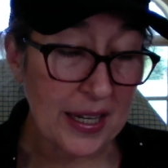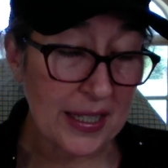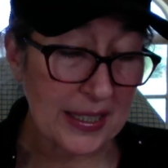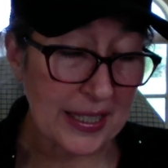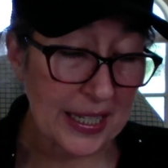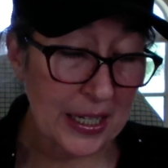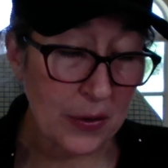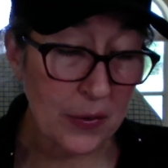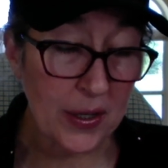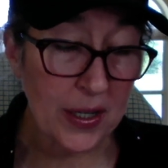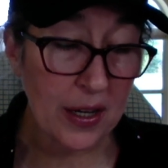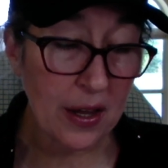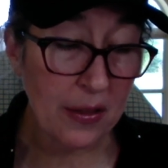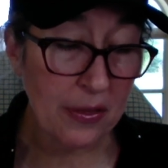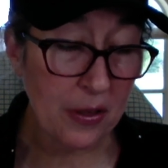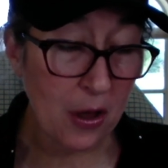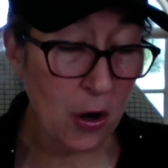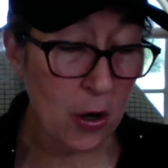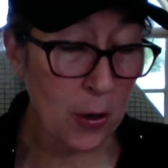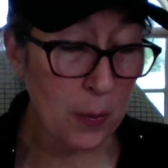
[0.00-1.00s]
and Kiriath
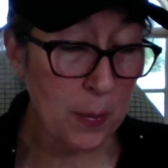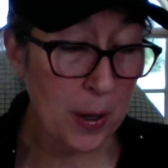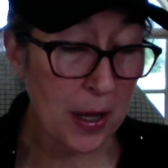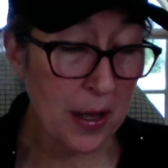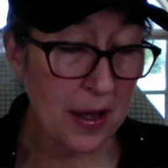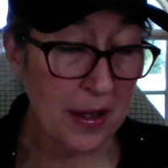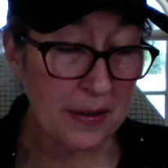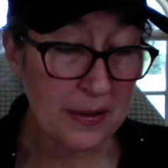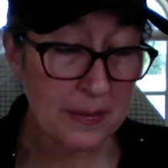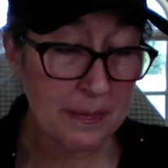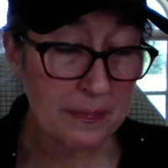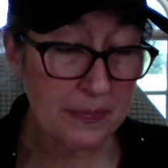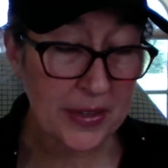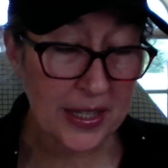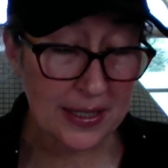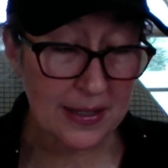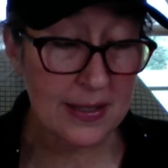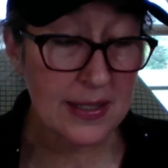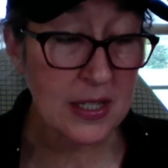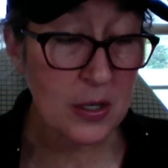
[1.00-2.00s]
Arba,
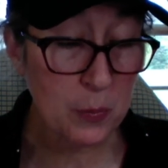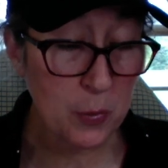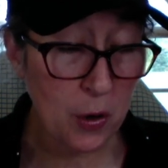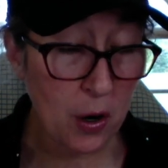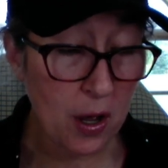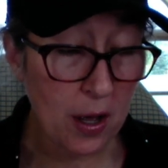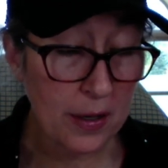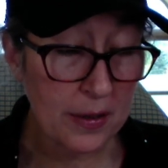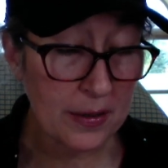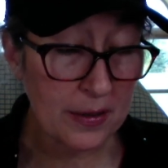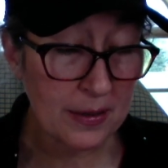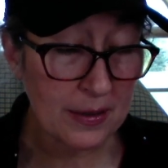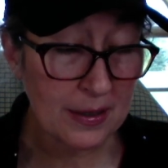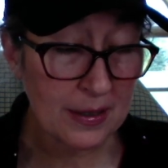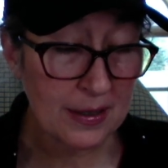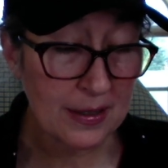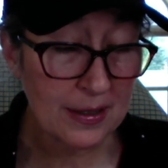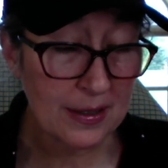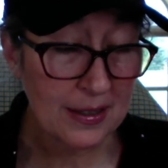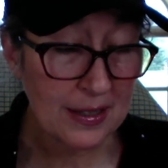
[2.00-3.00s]
that is Hebron,
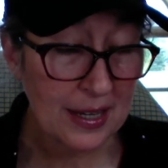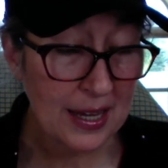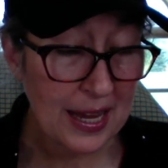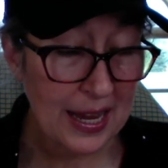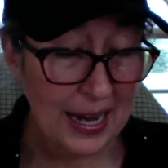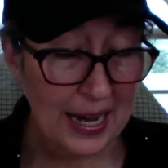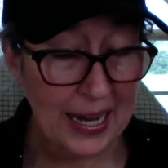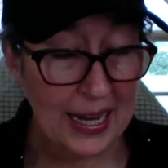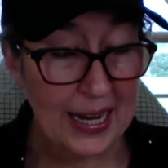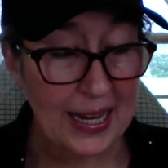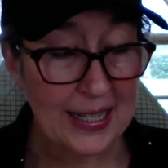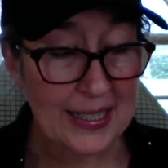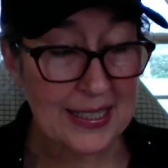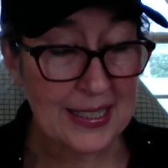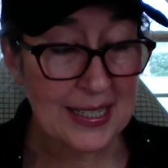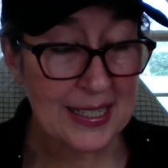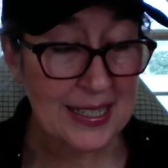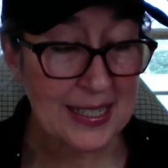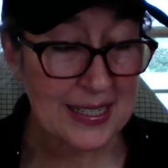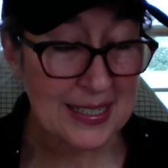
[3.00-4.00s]
and
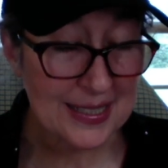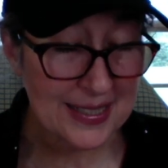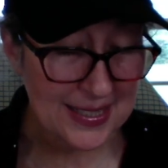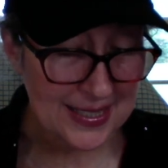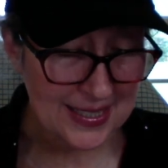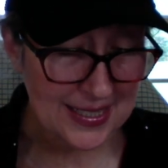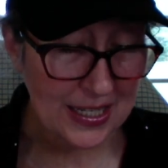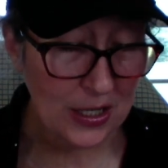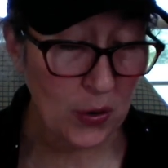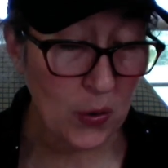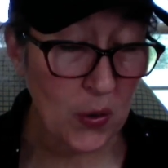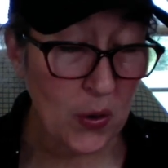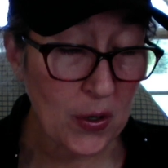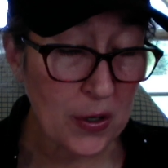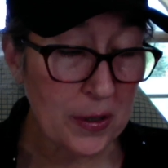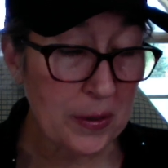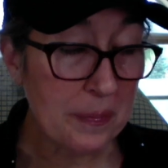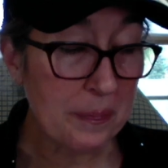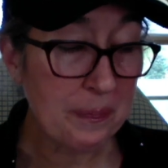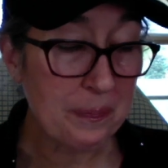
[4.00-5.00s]

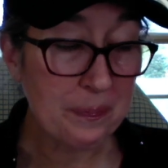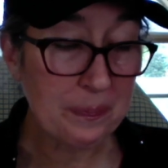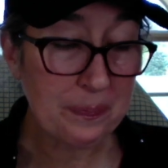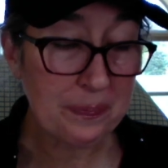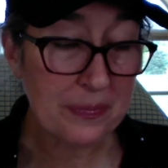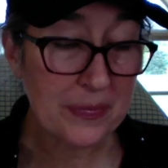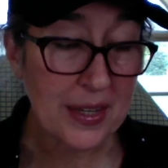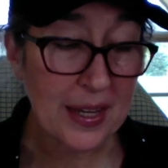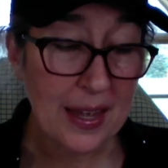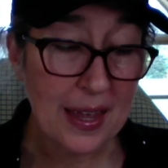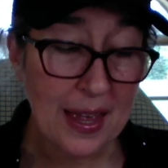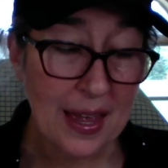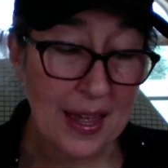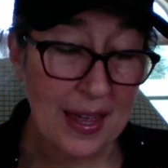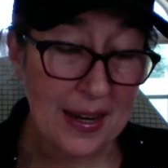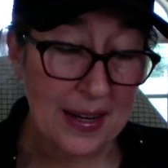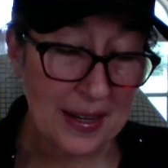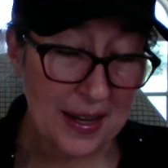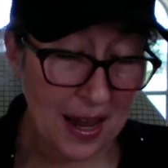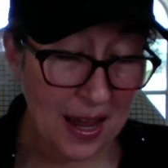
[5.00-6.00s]
Tzior,
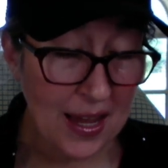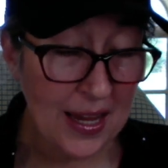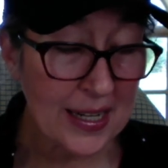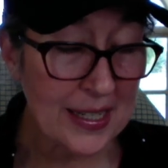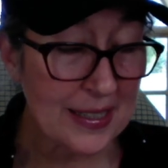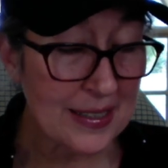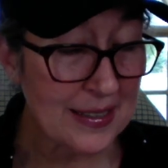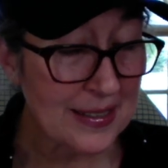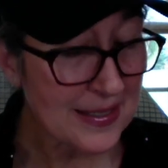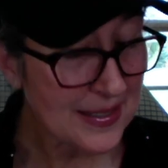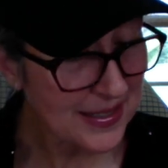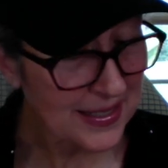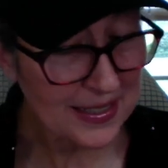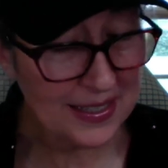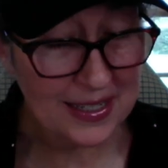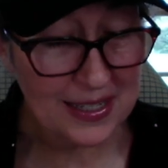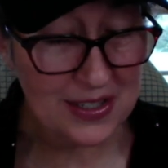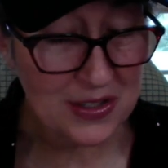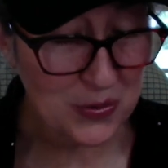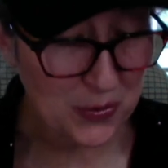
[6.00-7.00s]
9
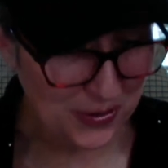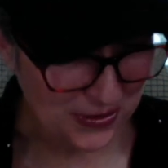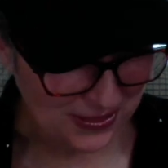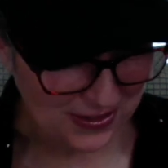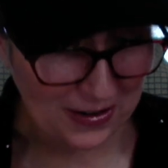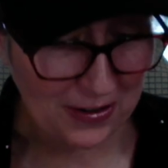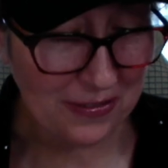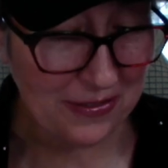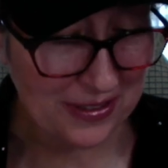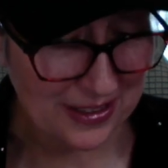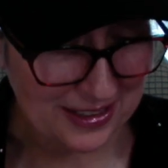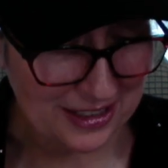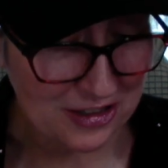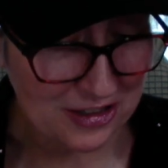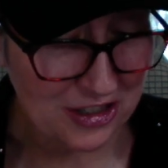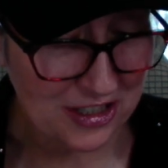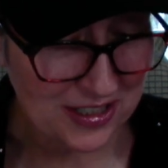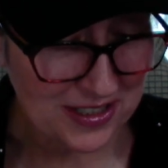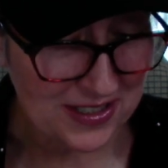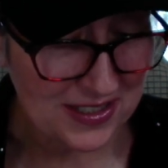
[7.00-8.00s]
cities with their
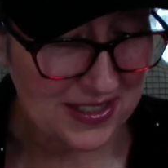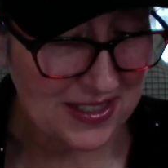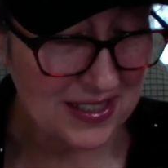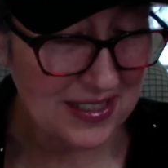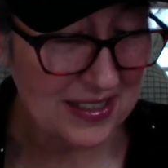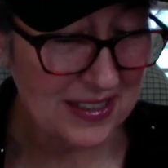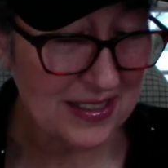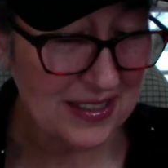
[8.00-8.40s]
villages.